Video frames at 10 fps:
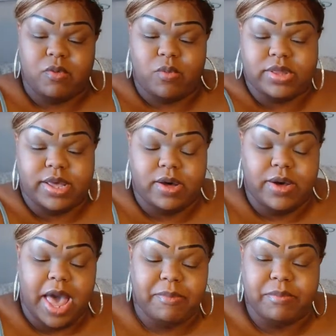what the hell
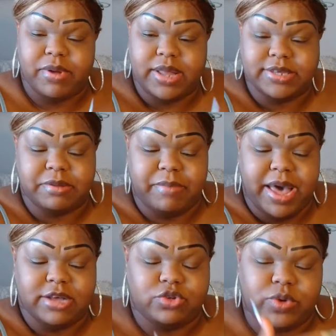happened, but that's a
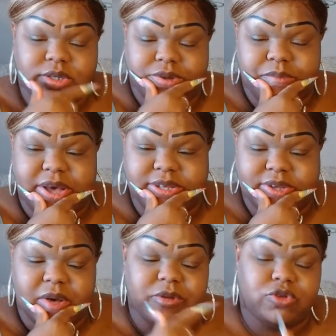bad choice. Somebody's
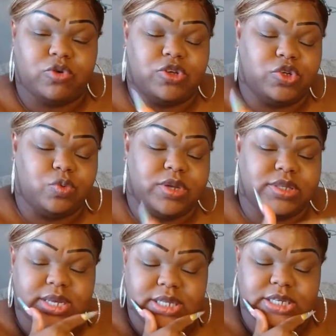coming towards you
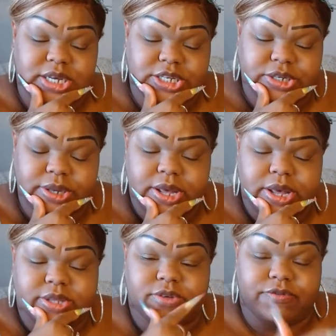with the intention
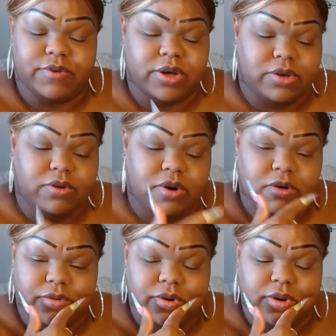to fuck you
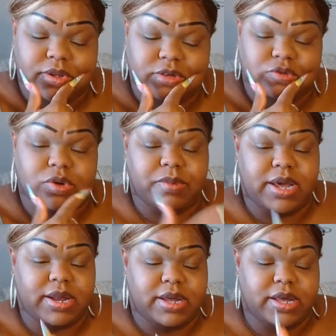over,
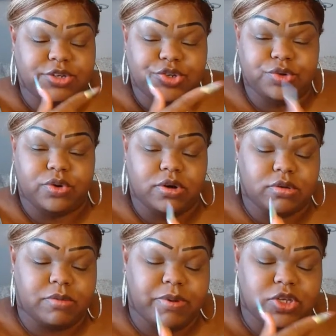discriminate against you, or
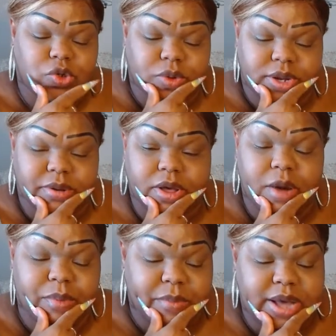put you in a
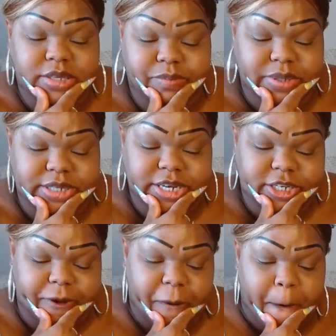compromising
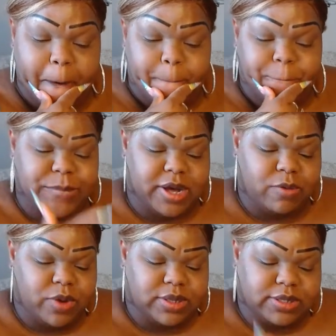position.
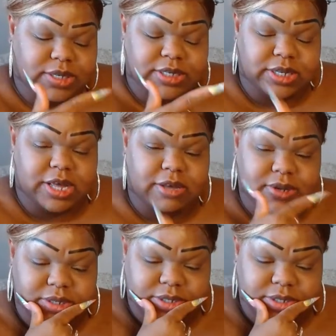But with the Six of Cups and the